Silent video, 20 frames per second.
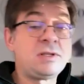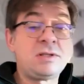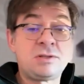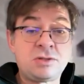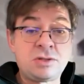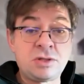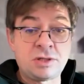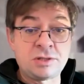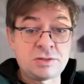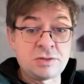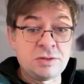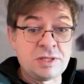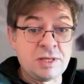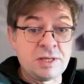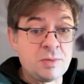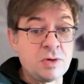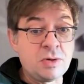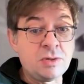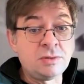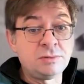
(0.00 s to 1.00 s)
just a
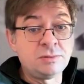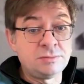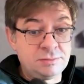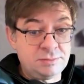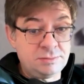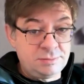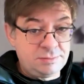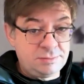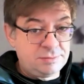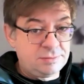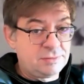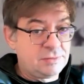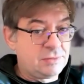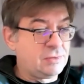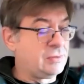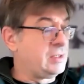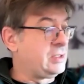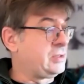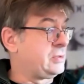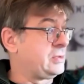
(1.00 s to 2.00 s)
demo,
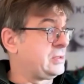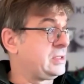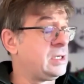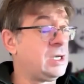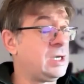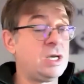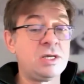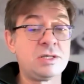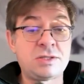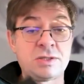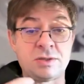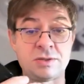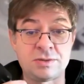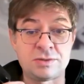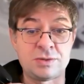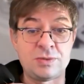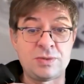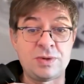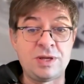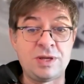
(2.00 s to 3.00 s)
we'll do it. So
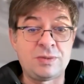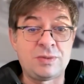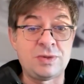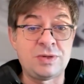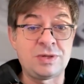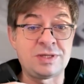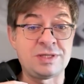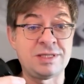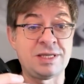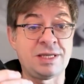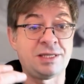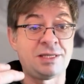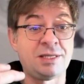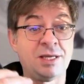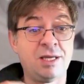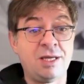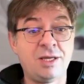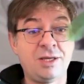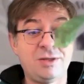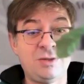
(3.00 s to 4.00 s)
the way it works is that
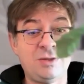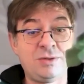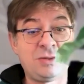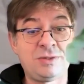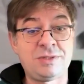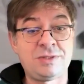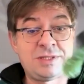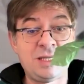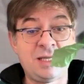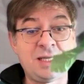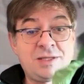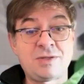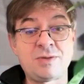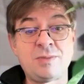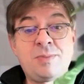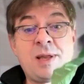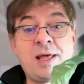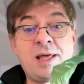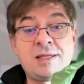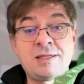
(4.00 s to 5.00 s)
you select the
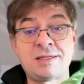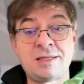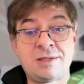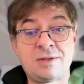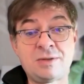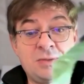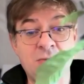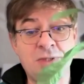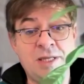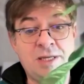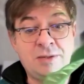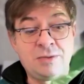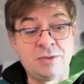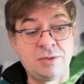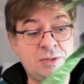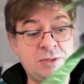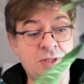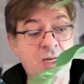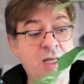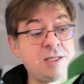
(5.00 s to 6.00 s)
plants that you would like to
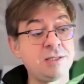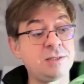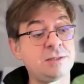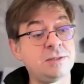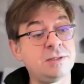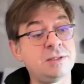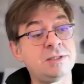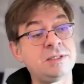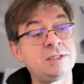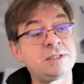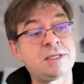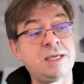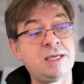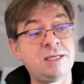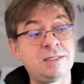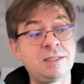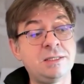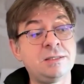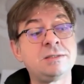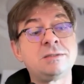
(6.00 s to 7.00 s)
analyze. So in this
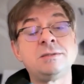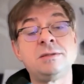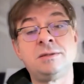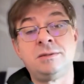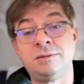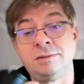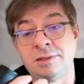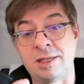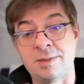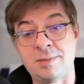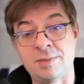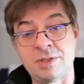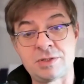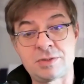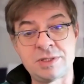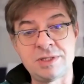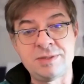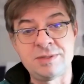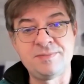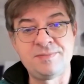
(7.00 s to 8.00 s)
case, it's a lemon
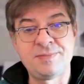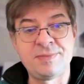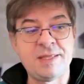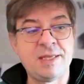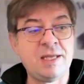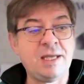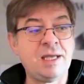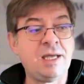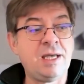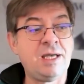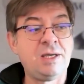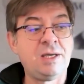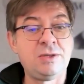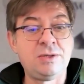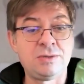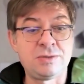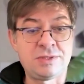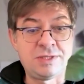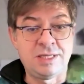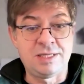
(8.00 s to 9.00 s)
tree.
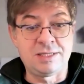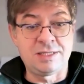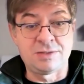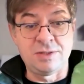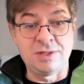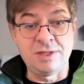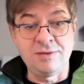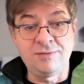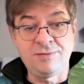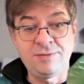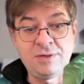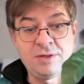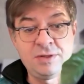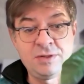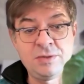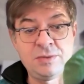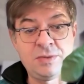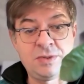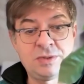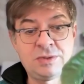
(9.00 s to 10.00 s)
You select the leaf
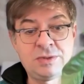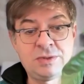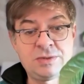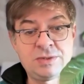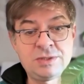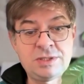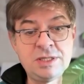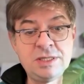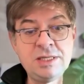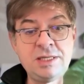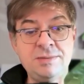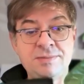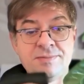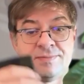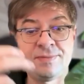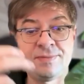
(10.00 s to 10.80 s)
you want to study.